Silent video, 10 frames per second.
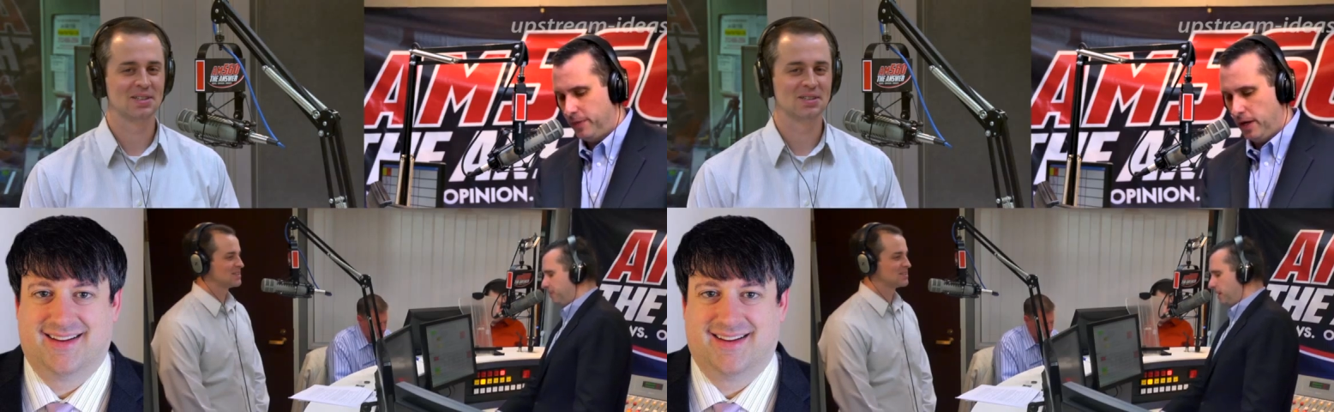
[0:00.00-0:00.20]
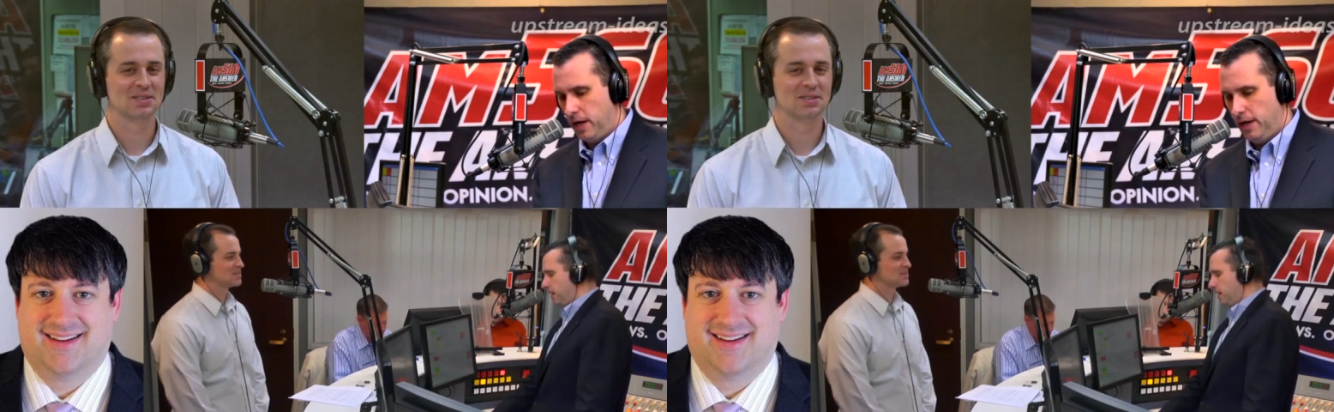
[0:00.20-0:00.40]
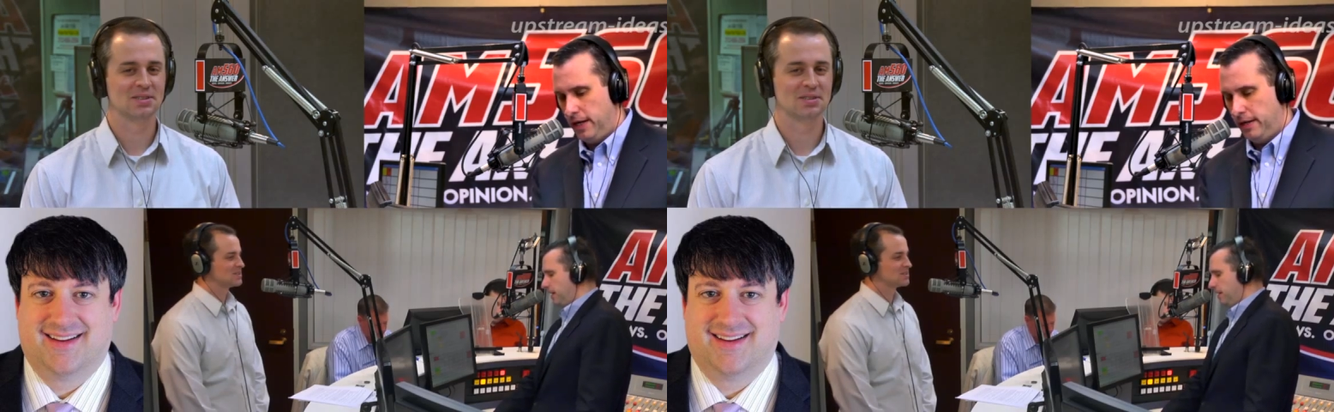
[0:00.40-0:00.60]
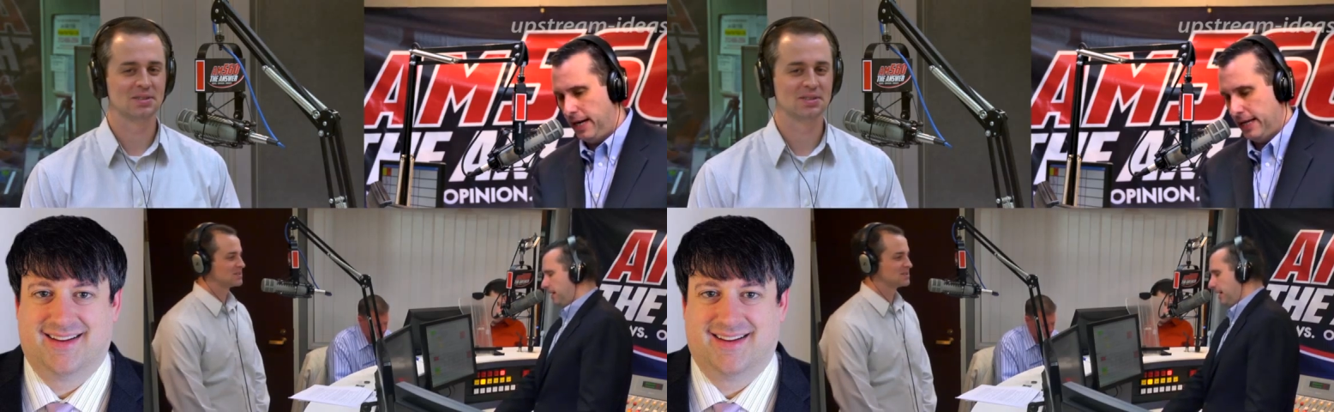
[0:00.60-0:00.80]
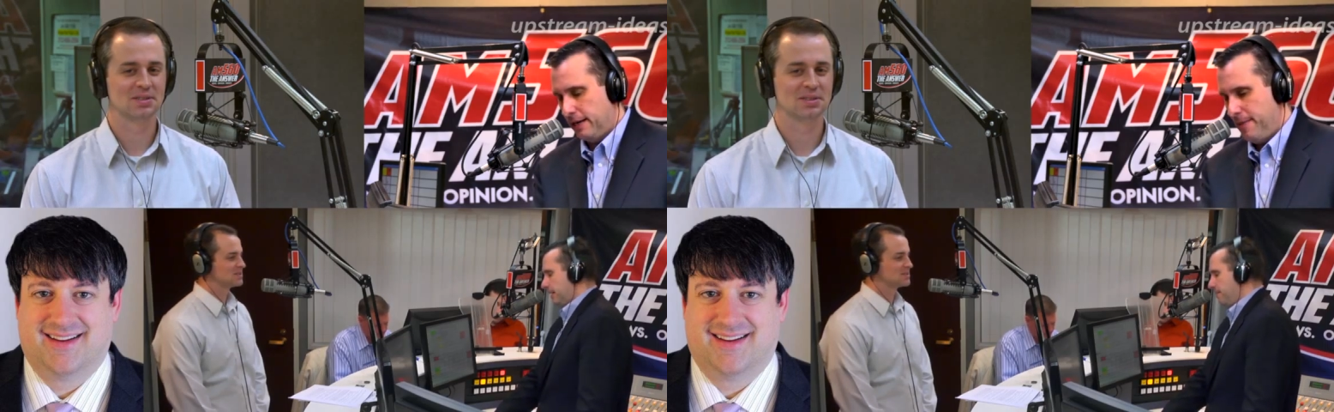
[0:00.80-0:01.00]
Speaker 1: uh, and,
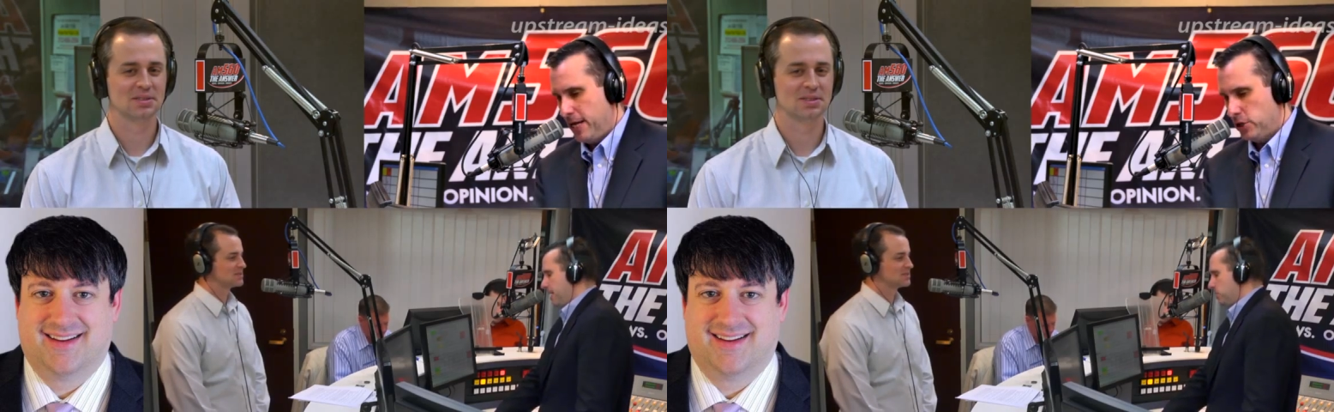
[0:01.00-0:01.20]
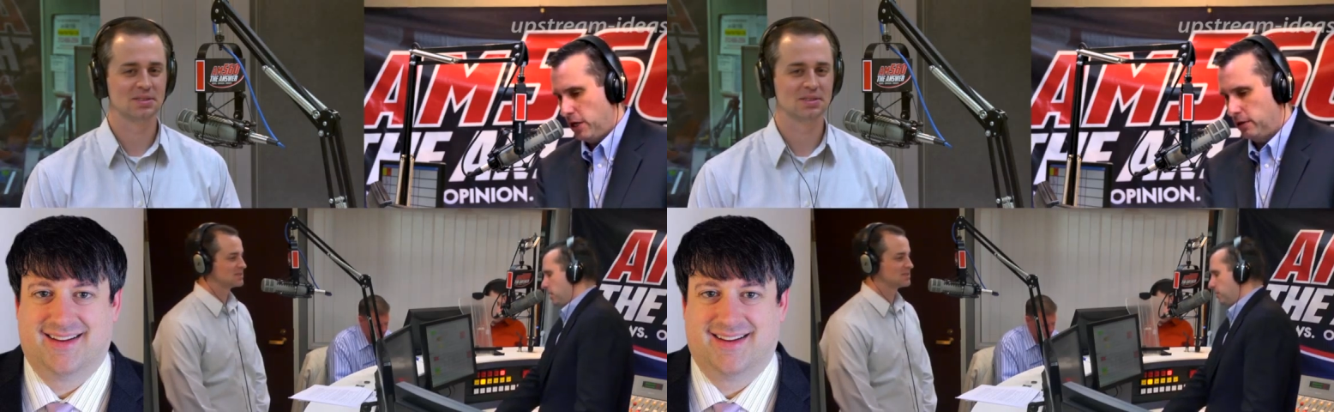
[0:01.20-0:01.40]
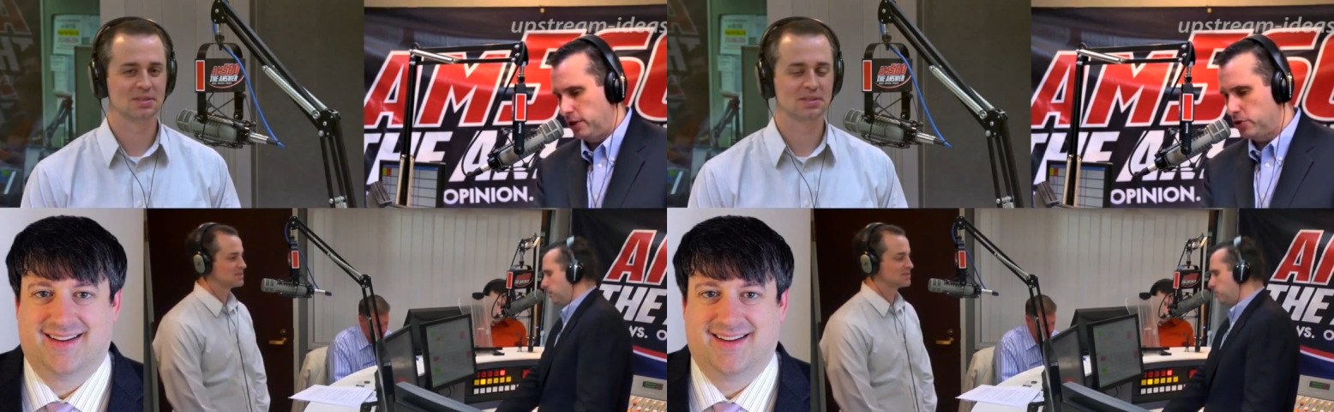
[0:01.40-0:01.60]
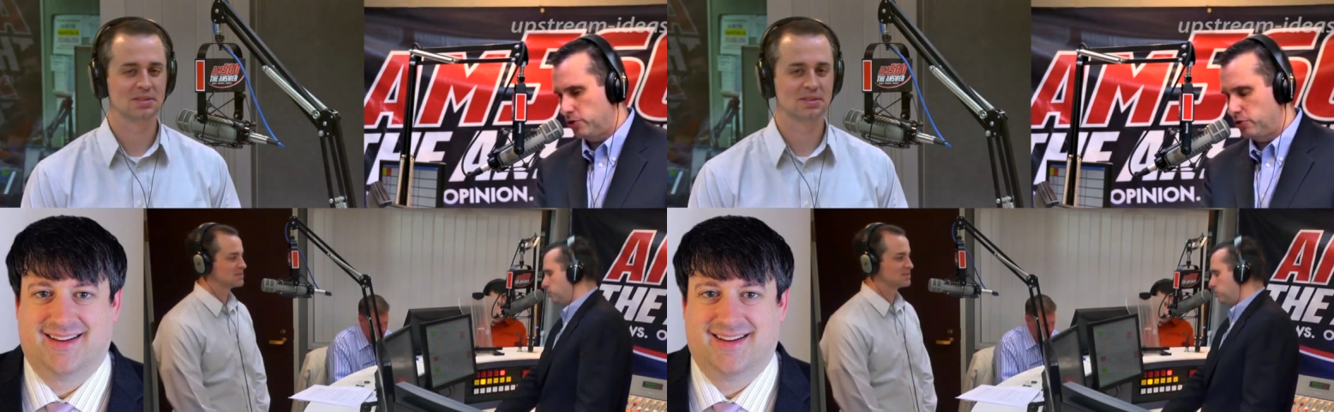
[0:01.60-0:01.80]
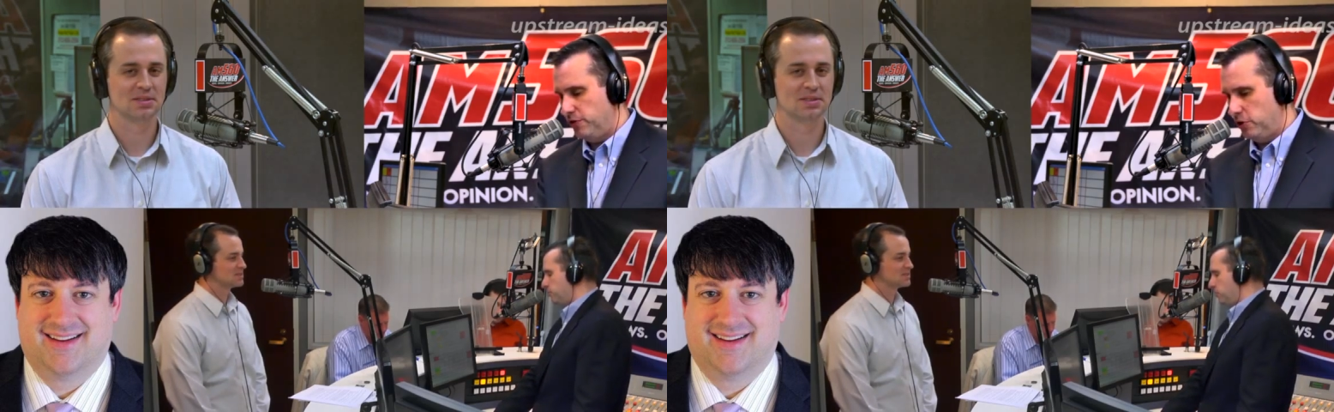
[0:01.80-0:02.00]
and, I can imagine how the
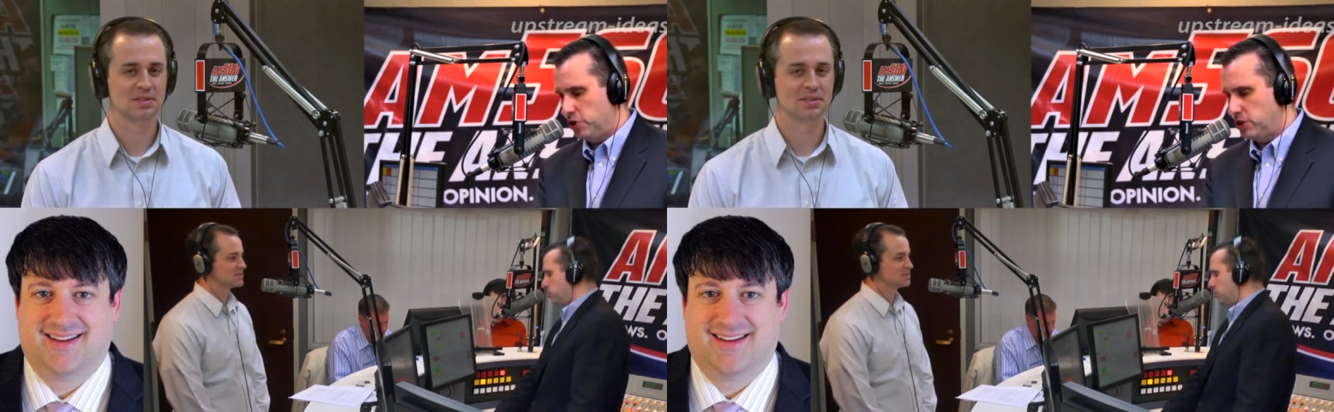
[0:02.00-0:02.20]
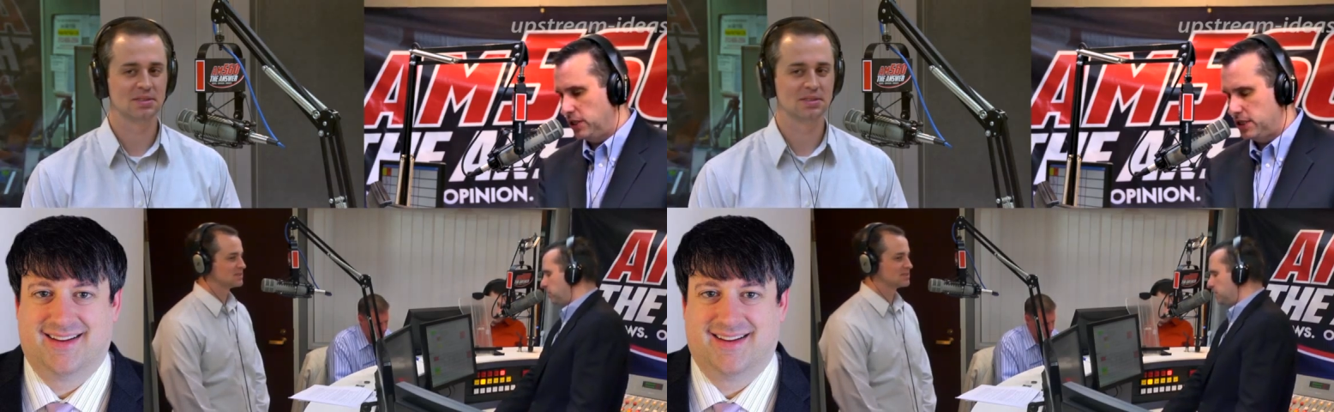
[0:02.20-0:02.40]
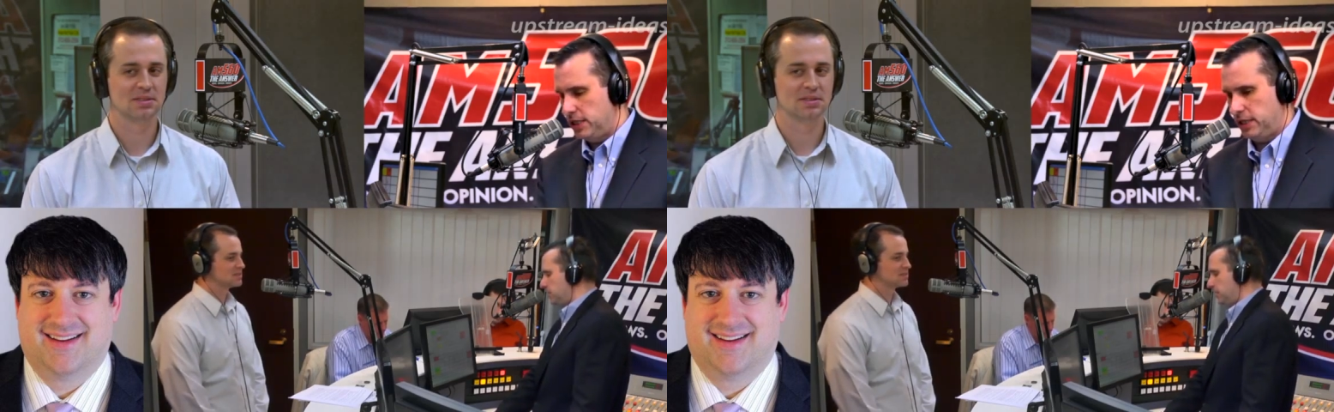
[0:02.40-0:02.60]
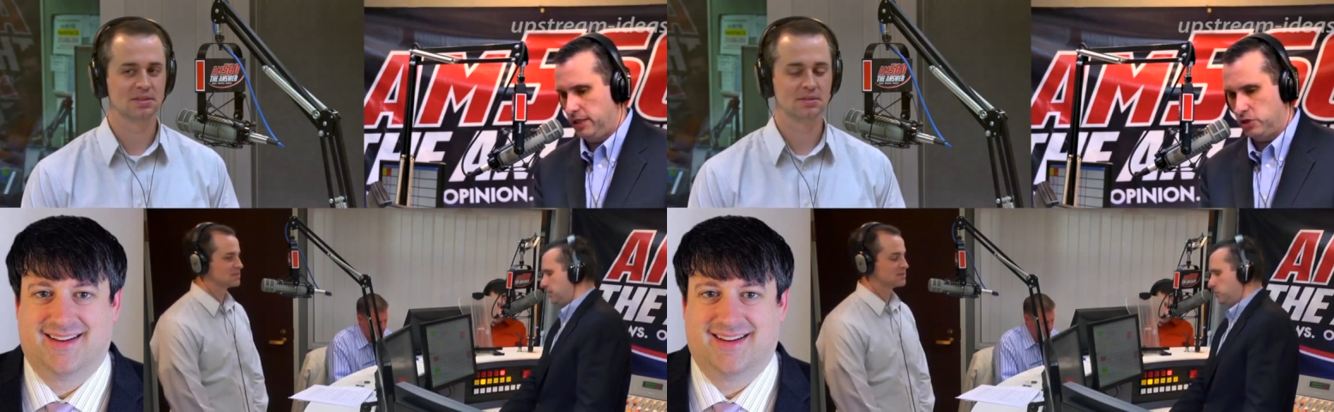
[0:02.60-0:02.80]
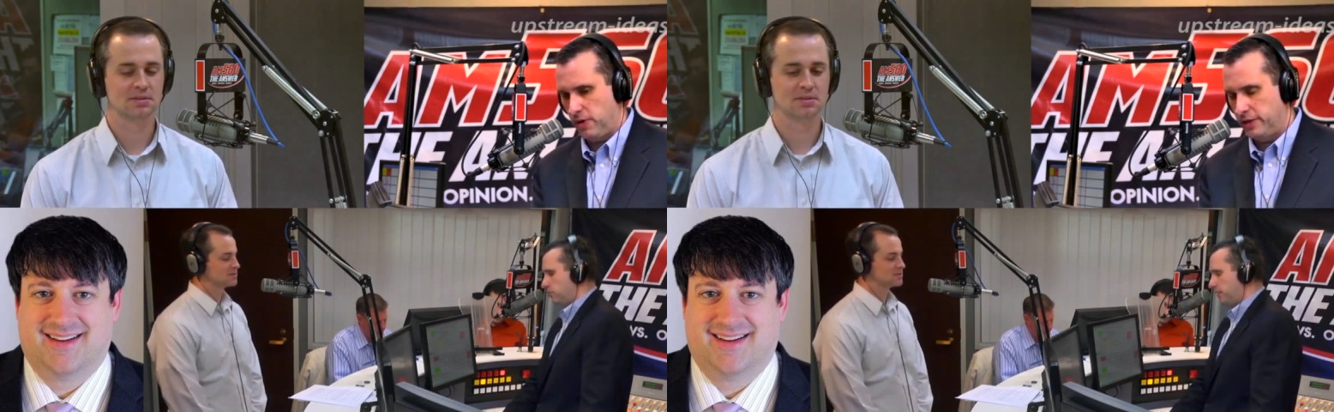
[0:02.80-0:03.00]
listeners feel just listening to this.